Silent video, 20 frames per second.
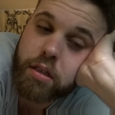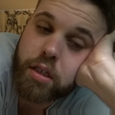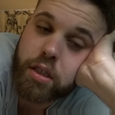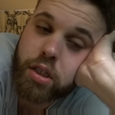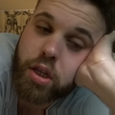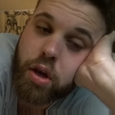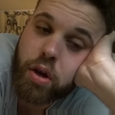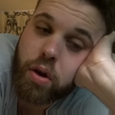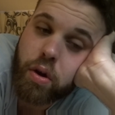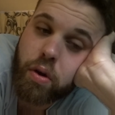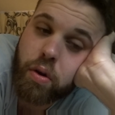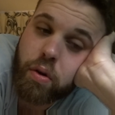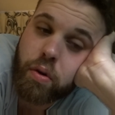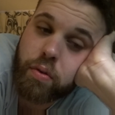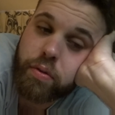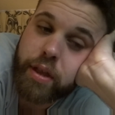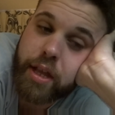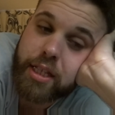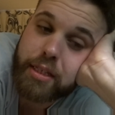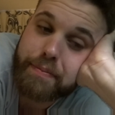
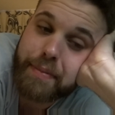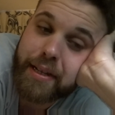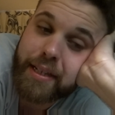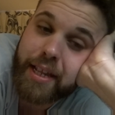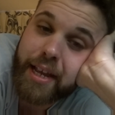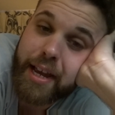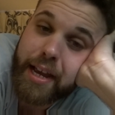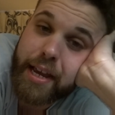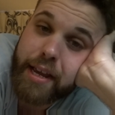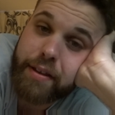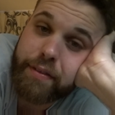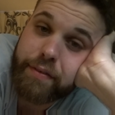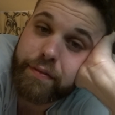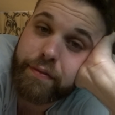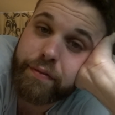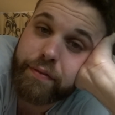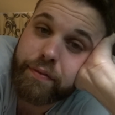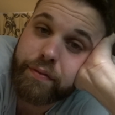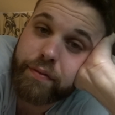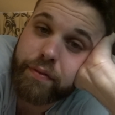So that's my
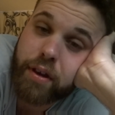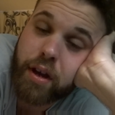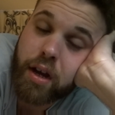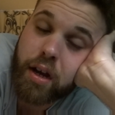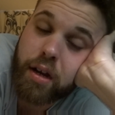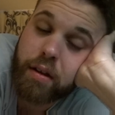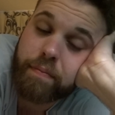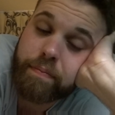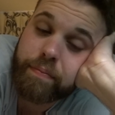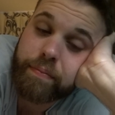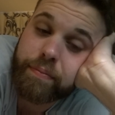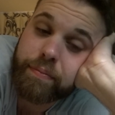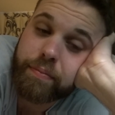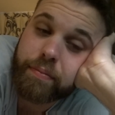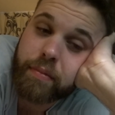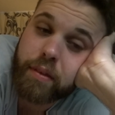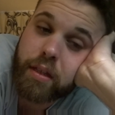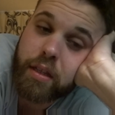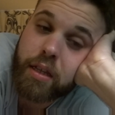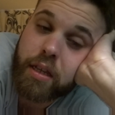life.
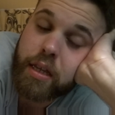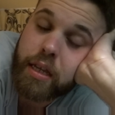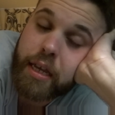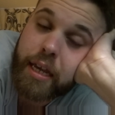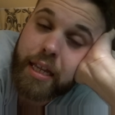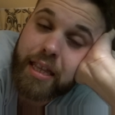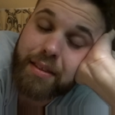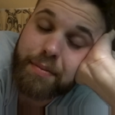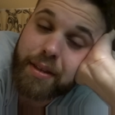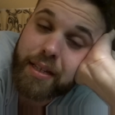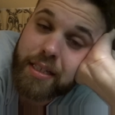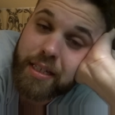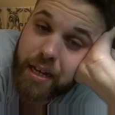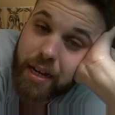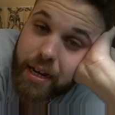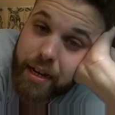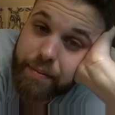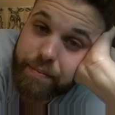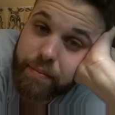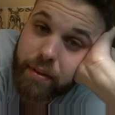In the
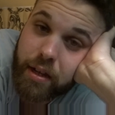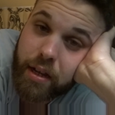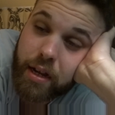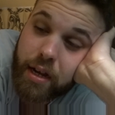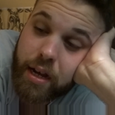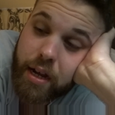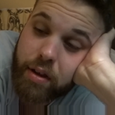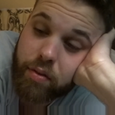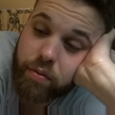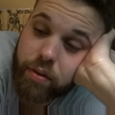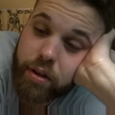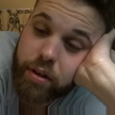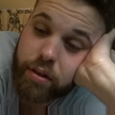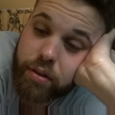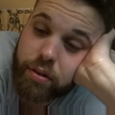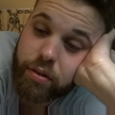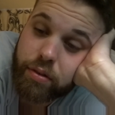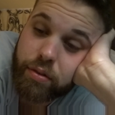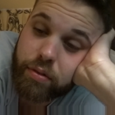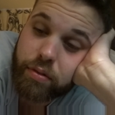meantime, I
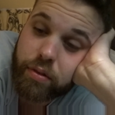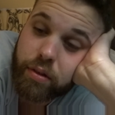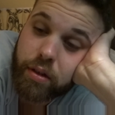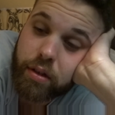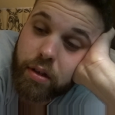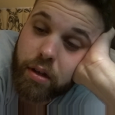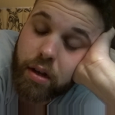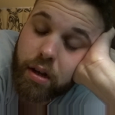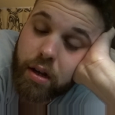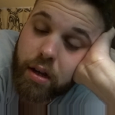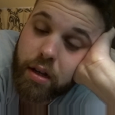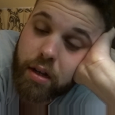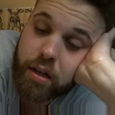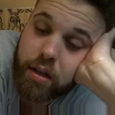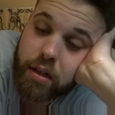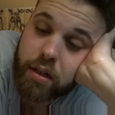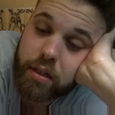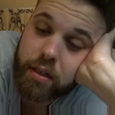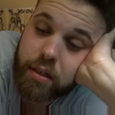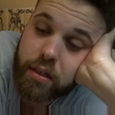will
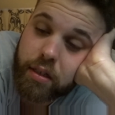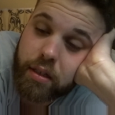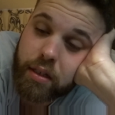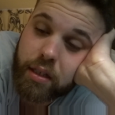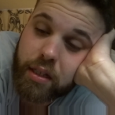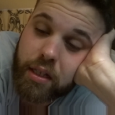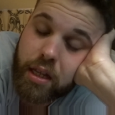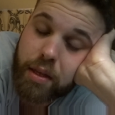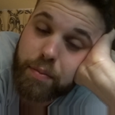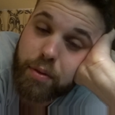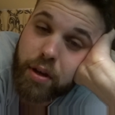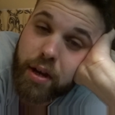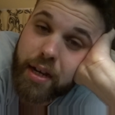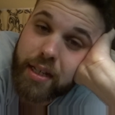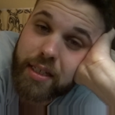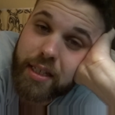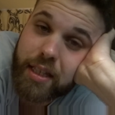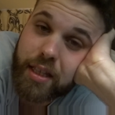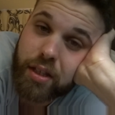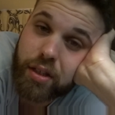keep you
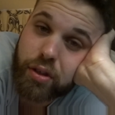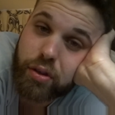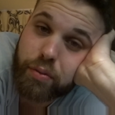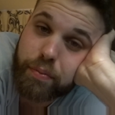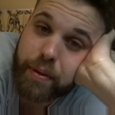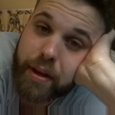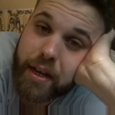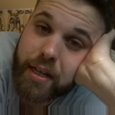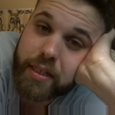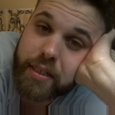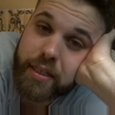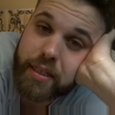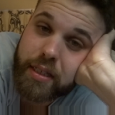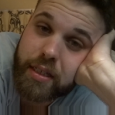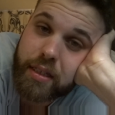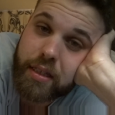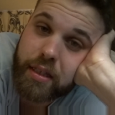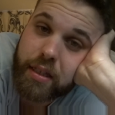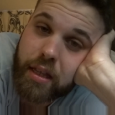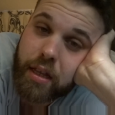guys in the loop
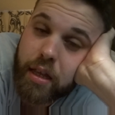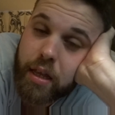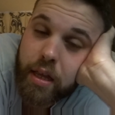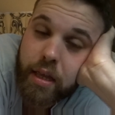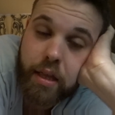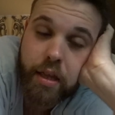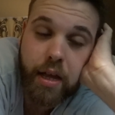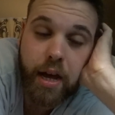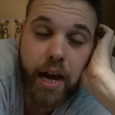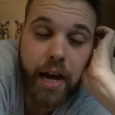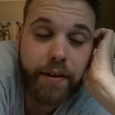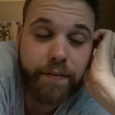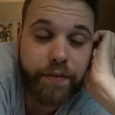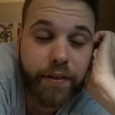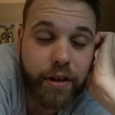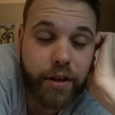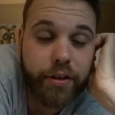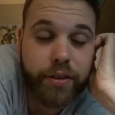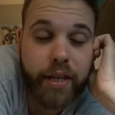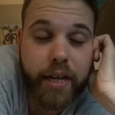as I
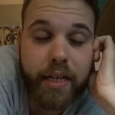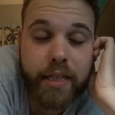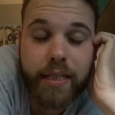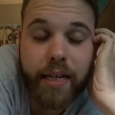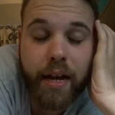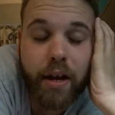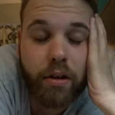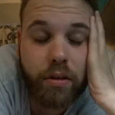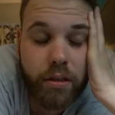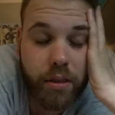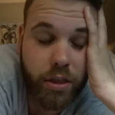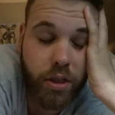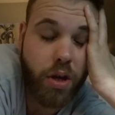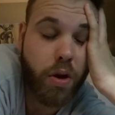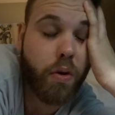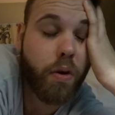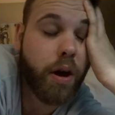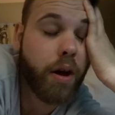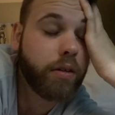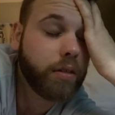figure things out.
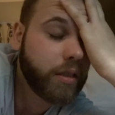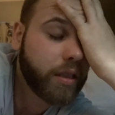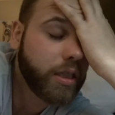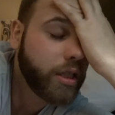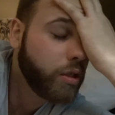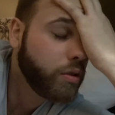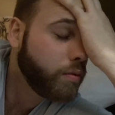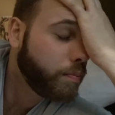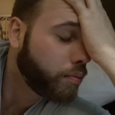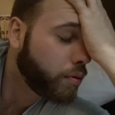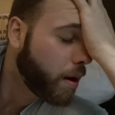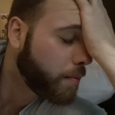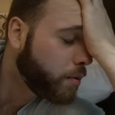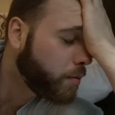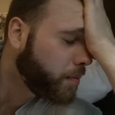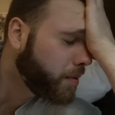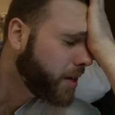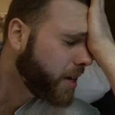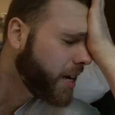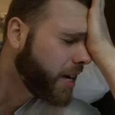So I'll see you
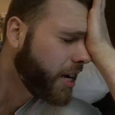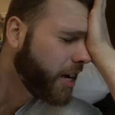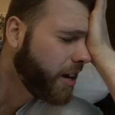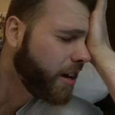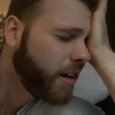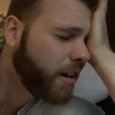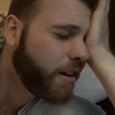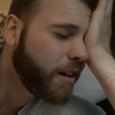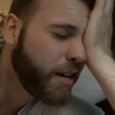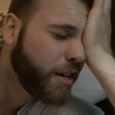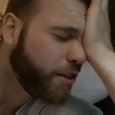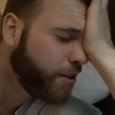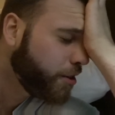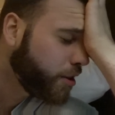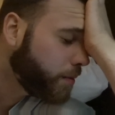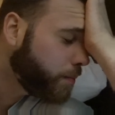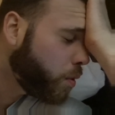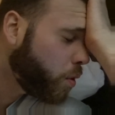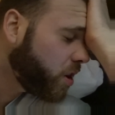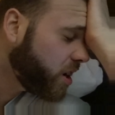probably either
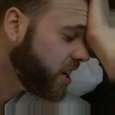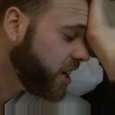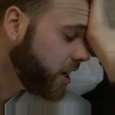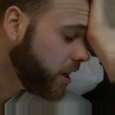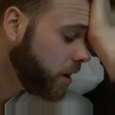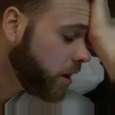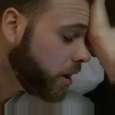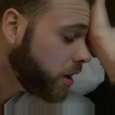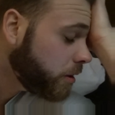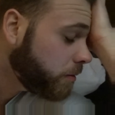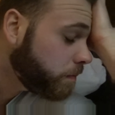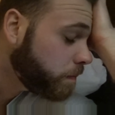in the morning